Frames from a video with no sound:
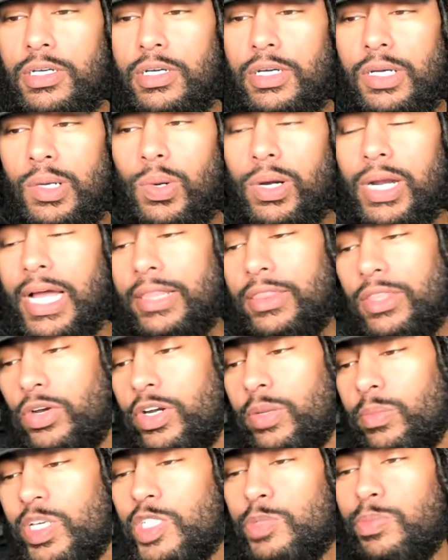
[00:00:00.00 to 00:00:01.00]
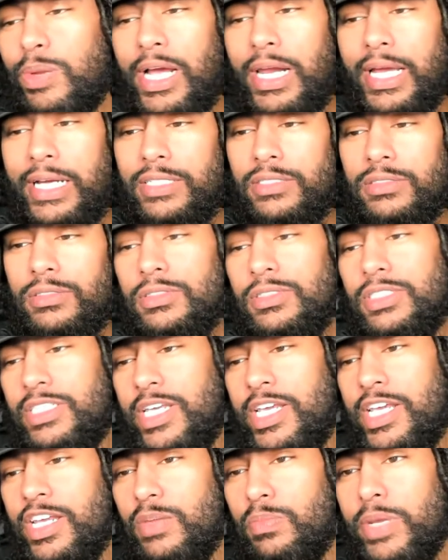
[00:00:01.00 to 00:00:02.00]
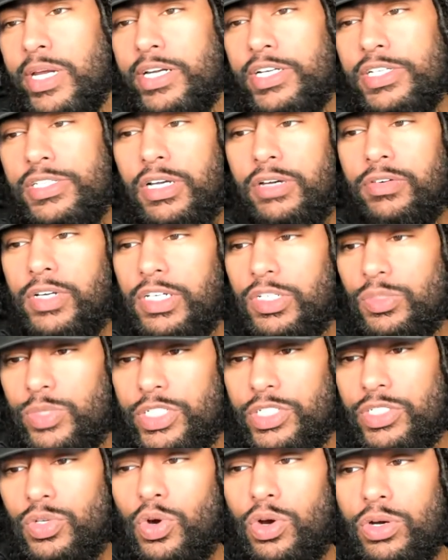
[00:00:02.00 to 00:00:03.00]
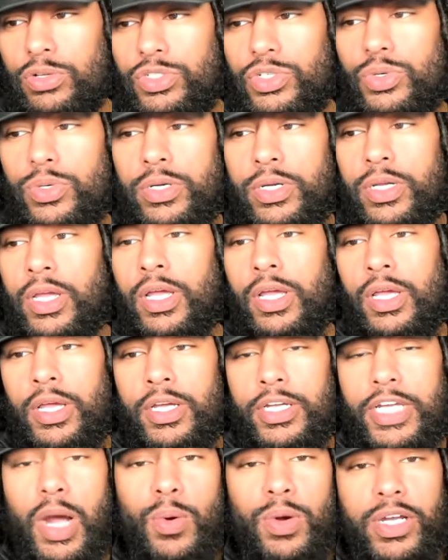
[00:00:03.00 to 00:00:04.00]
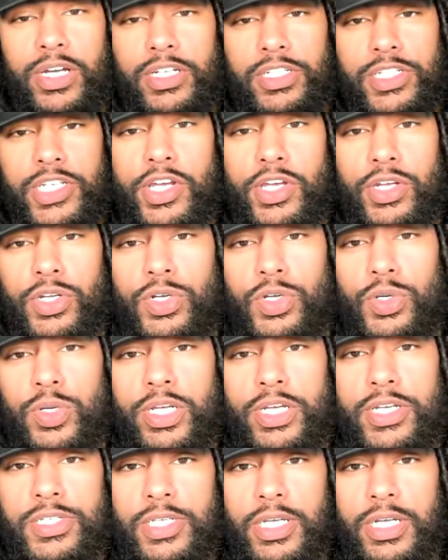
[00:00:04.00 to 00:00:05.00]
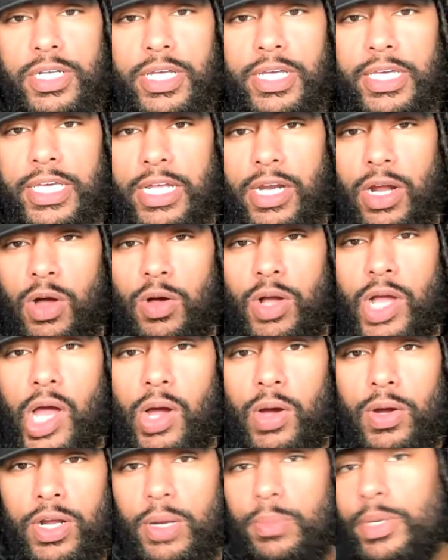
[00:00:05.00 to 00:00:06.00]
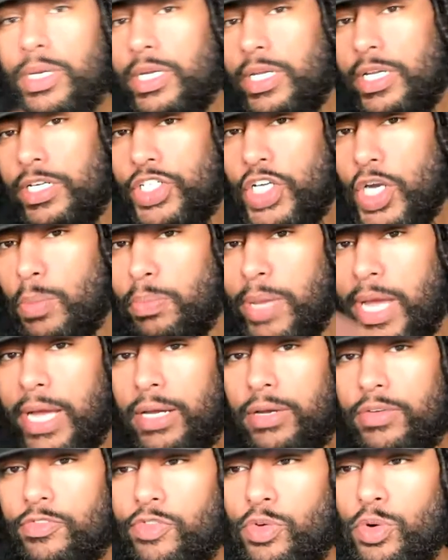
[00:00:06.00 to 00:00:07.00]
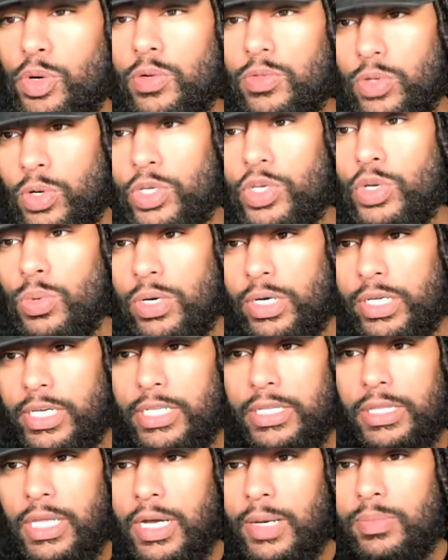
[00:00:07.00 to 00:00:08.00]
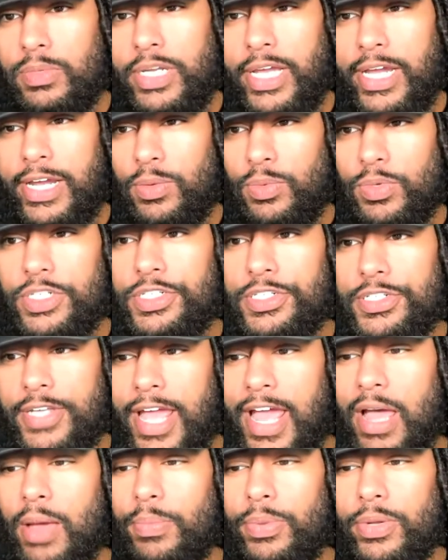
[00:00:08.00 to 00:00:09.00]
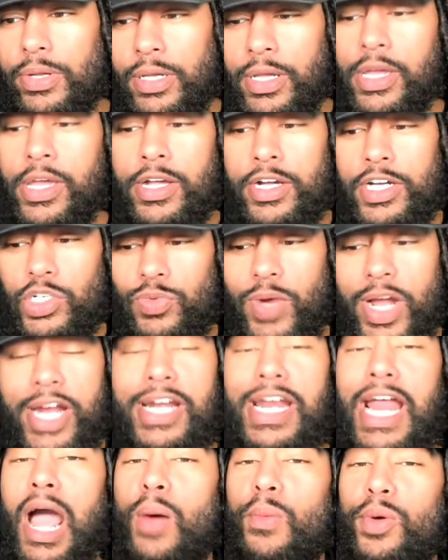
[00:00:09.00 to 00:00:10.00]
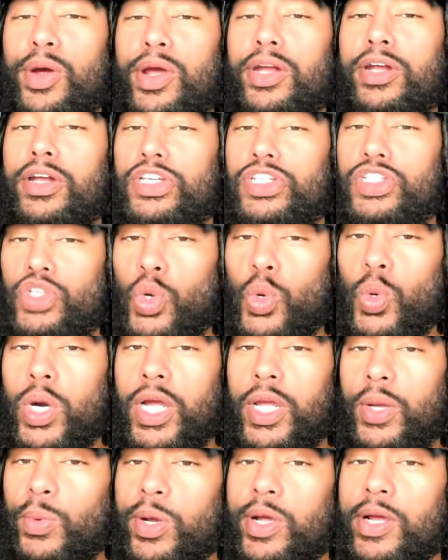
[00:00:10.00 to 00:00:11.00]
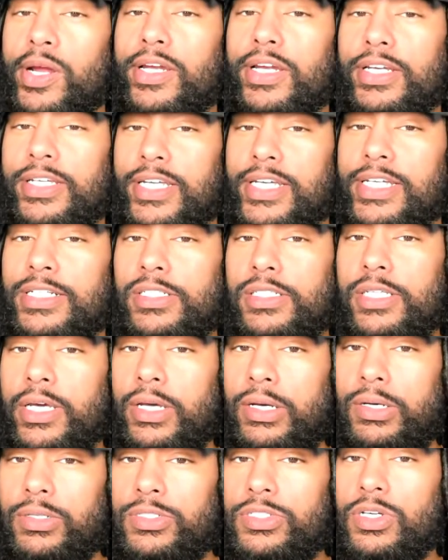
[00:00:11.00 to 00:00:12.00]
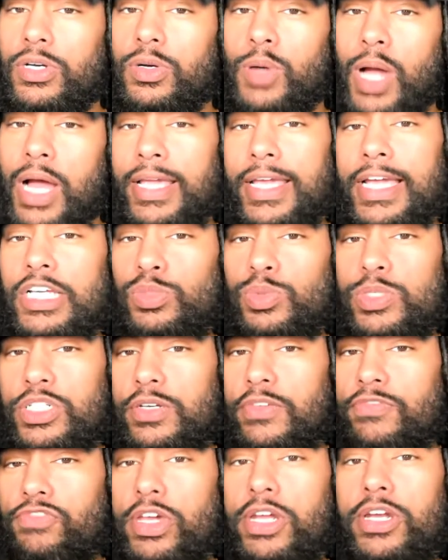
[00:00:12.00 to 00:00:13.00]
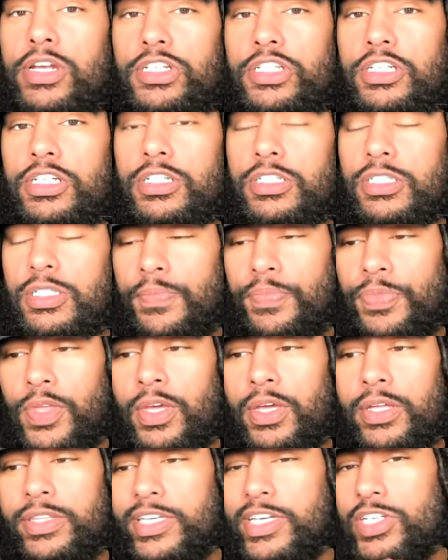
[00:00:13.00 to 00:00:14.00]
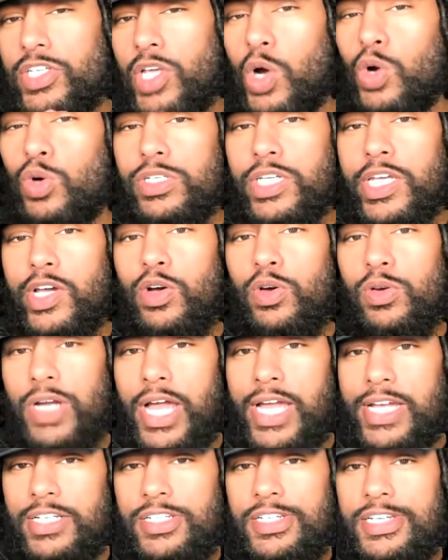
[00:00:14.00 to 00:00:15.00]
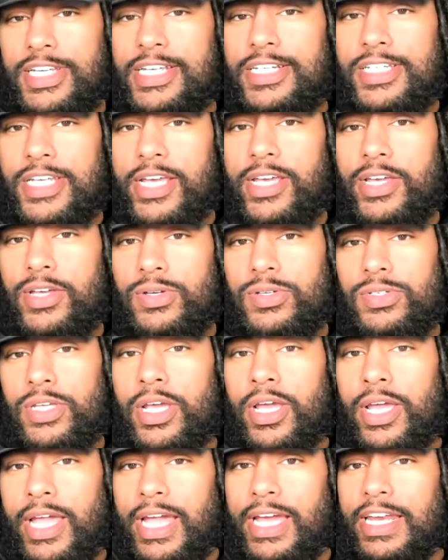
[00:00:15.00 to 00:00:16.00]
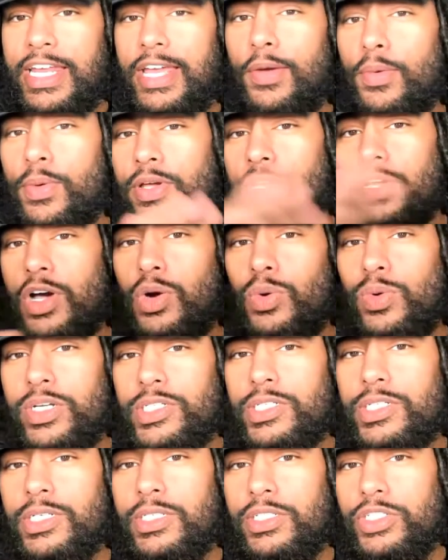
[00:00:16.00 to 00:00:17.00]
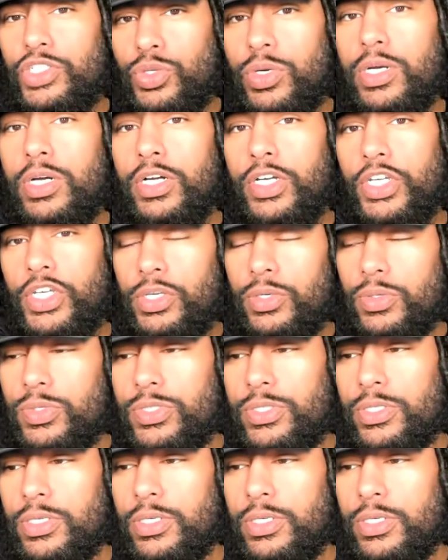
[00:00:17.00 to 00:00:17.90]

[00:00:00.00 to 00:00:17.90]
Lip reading: Well, not 30 minutes, probably like 10 minutes of it because we just going through it. Y'all want to continue to do this and then get all caught up and then jump back and forth, or you want to get the update of what just happened? Because right now we're in the story, we're in the details. So I guess we should finish these hotel nights details, and then we can go into the drug use.